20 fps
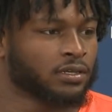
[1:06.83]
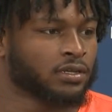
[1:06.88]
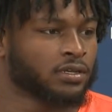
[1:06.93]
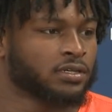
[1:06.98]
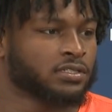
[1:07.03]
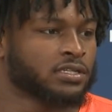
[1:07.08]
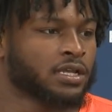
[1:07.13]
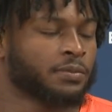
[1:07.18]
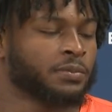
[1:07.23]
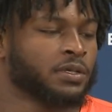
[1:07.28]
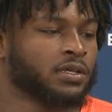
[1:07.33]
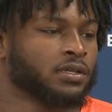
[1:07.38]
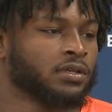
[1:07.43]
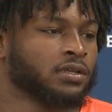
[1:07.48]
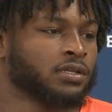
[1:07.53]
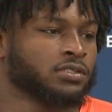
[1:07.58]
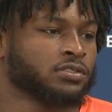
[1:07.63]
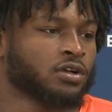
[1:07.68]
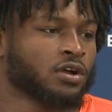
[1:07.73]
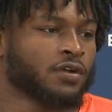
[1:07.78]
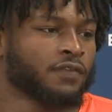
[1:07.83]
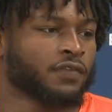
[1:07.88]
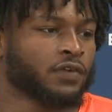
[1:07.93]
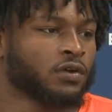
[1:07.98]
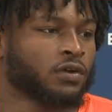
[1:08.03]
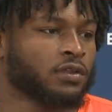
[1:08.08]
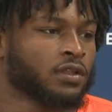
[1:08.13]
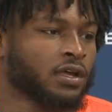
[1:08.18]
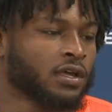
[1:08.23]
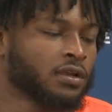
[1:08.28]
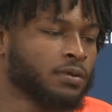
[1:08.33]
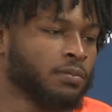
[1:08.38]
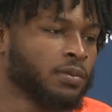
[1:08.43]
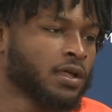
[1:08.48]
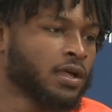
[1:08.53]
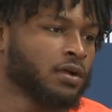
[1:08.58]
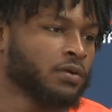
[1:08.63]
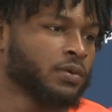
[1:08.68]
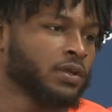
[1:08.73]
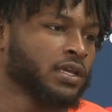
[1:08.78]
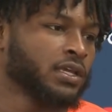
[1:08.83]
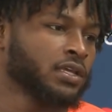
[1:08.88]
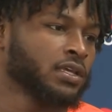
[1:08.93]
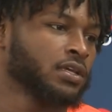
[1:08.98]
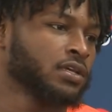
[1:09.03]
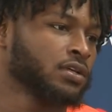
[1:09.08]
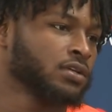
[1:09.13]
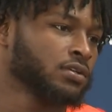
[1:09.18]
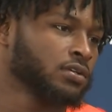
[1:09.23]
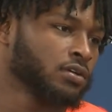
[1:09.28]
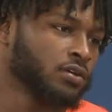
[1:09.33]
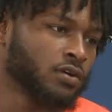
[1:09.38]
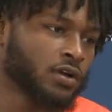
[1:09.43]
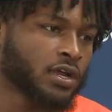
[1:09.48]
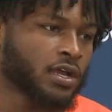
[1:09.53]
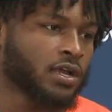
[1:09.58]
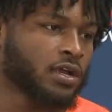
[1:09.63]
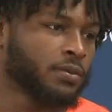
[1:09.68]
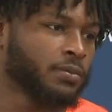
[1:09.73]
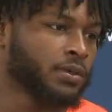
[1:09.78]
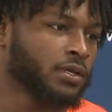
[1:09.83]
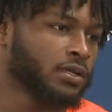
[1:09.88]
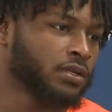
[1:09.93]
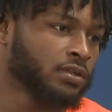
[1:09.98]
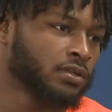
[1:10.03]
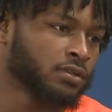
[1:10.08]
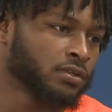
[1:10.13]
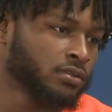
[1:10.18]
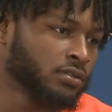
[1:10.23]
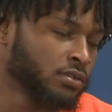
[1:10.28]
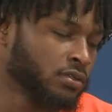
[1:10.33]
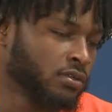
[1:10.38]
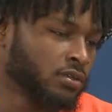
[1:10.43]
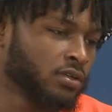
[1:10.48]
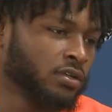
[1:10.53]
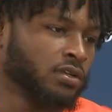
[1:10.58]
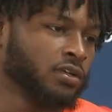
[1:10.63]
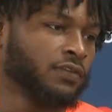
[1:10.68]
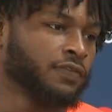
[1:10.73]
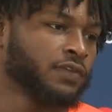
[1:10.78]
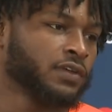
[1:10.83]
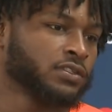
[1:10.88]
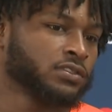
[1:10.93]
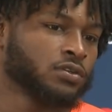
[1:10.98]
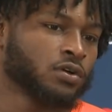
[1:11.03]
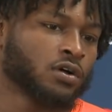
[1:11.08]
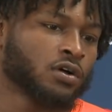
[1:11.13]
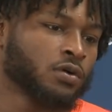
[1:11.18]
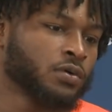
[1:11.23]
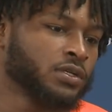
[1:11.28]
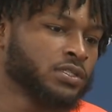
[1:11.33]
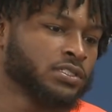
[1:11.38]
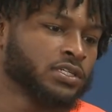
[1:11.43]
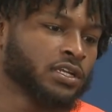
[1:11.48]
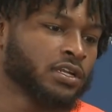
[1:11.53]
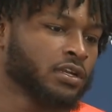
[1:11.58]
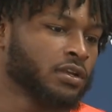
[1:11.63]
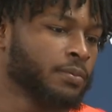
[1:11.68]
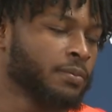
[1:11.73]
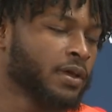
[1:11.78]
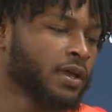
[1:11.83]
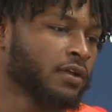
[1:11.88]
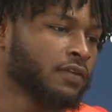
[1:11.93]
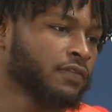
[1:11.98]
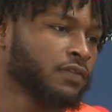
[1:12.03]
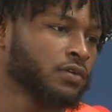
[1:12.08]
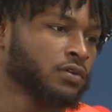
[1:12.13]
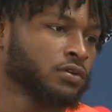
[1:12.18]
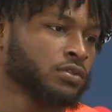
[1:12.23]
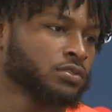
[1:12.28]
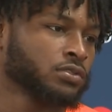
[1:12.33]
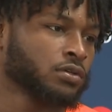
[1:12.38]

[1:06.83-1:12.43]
Because, I mean, it's hard for the O-line to block when they can't grab, and the defense going to always get in the backfield.